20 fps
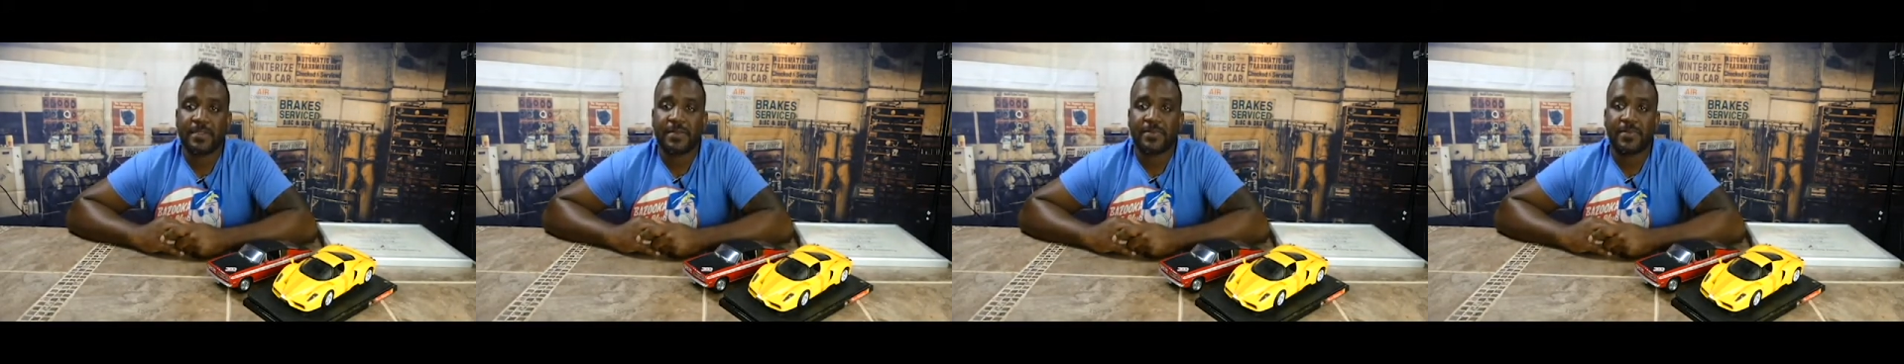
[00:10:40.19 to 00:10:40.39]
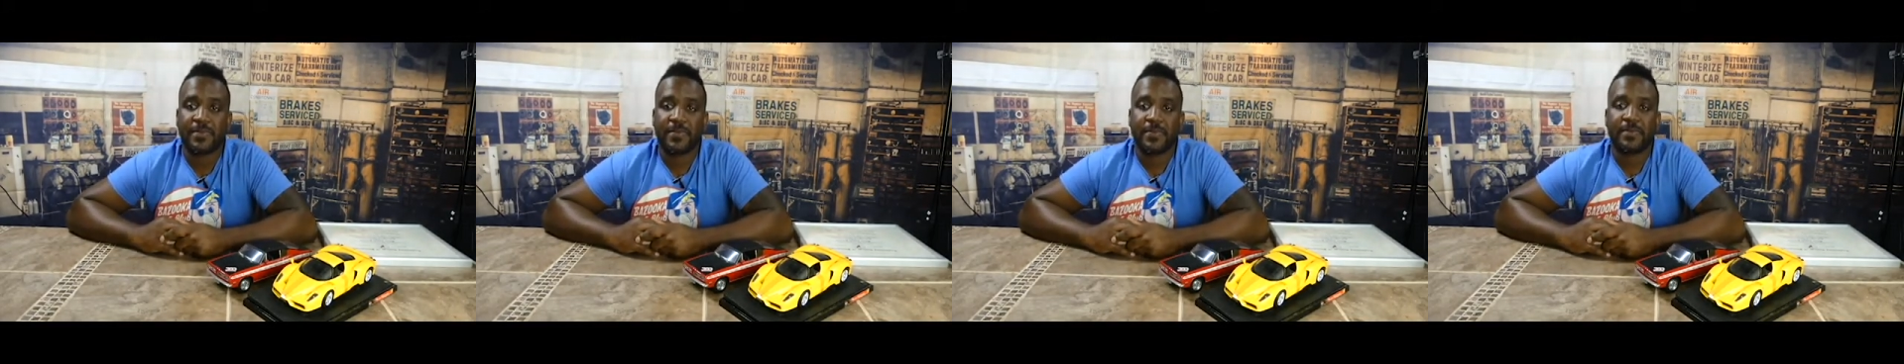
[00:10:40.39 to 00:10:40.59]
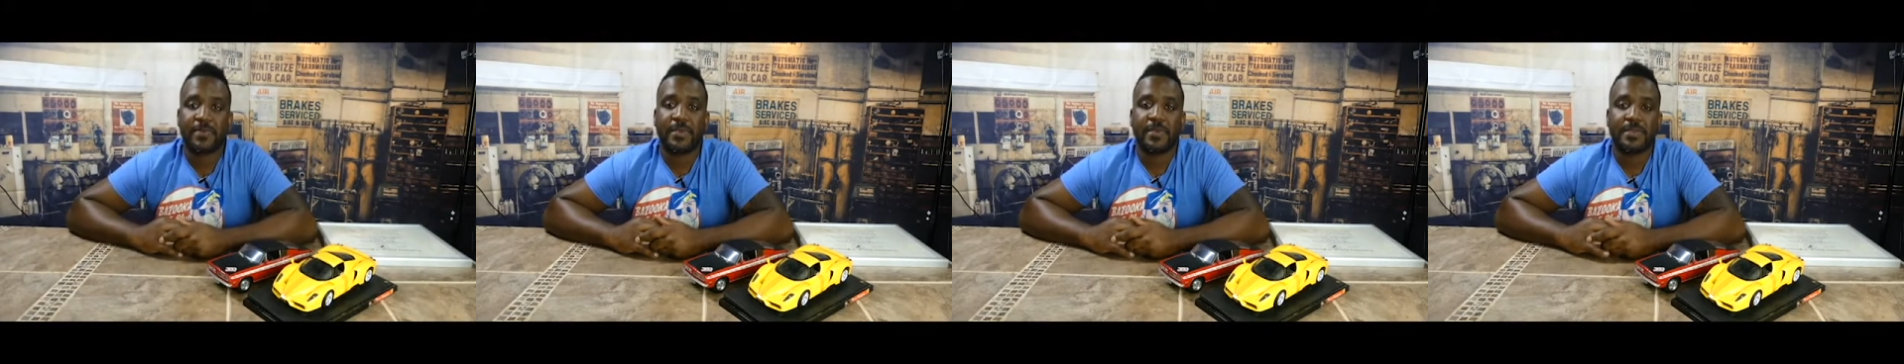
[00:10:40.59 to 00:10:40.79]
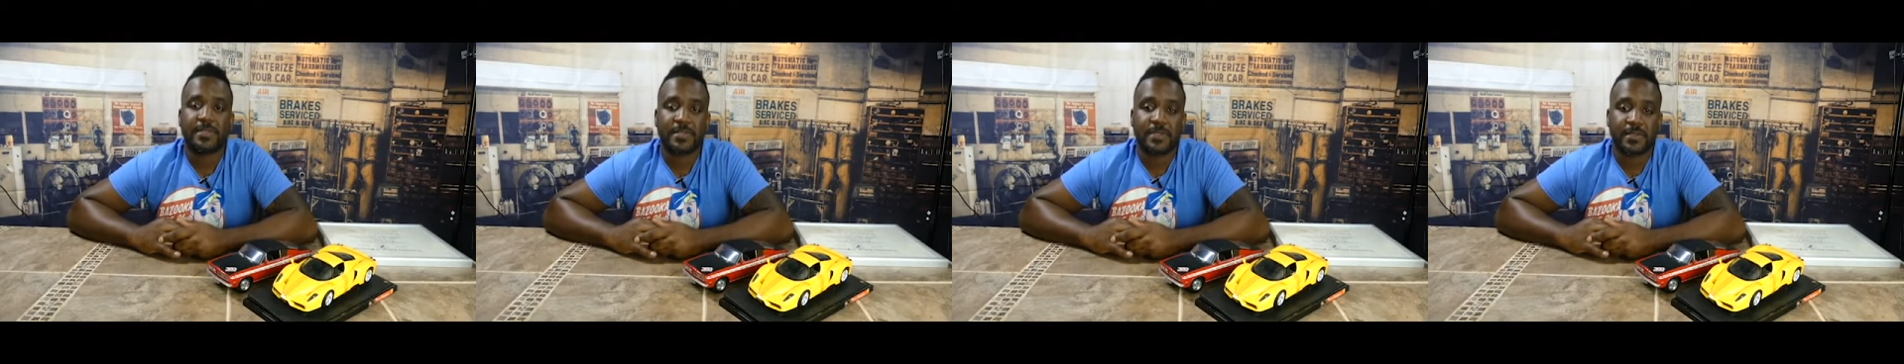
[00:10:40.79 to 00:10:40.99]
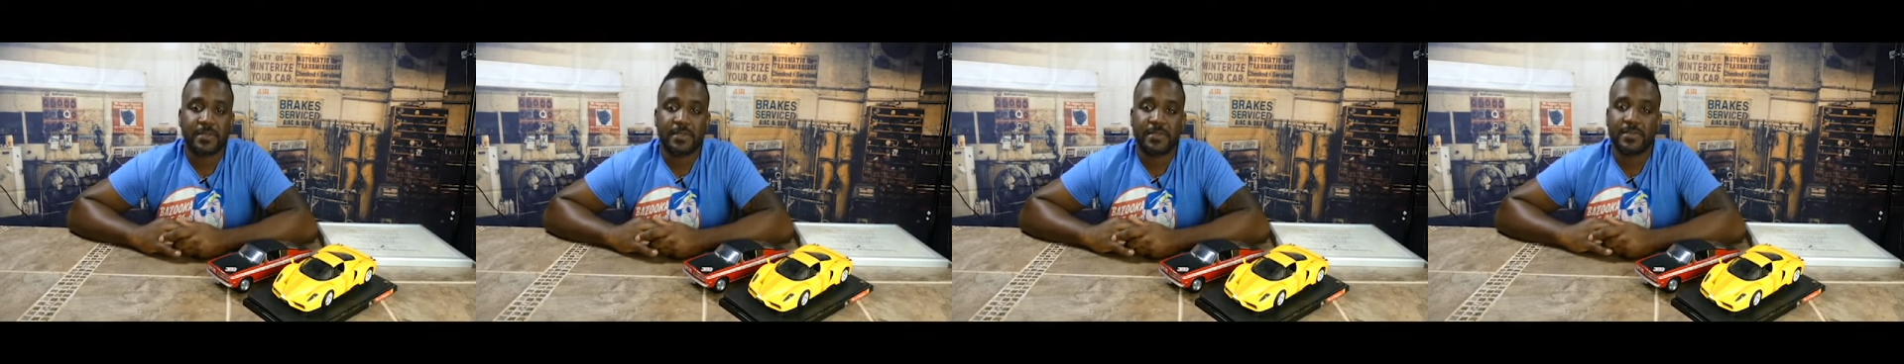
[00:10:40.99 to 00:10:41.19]
some
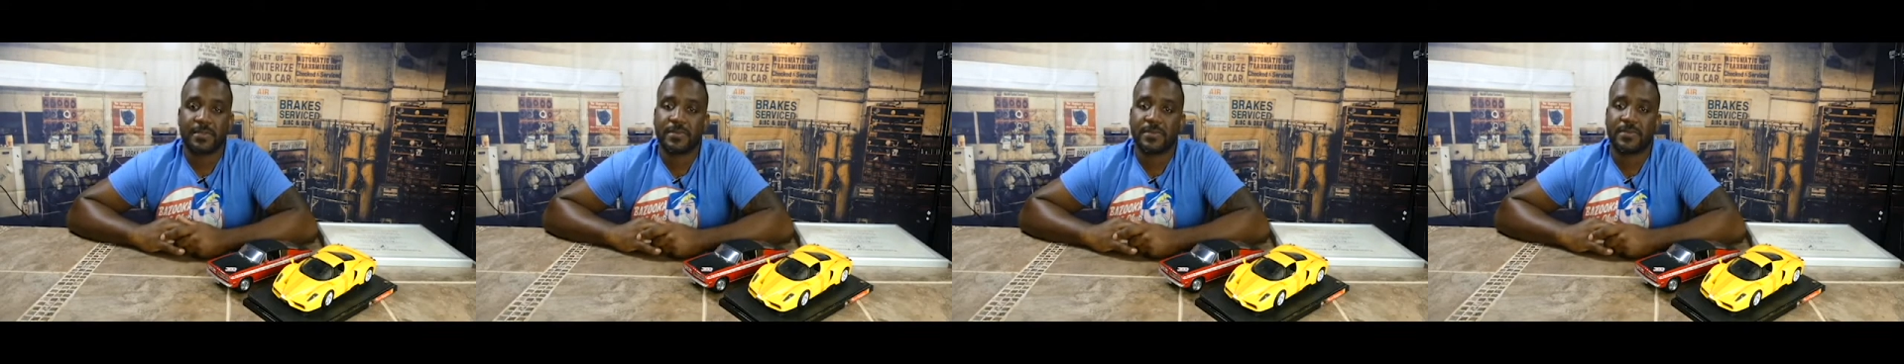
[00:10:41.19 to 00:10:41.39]
information,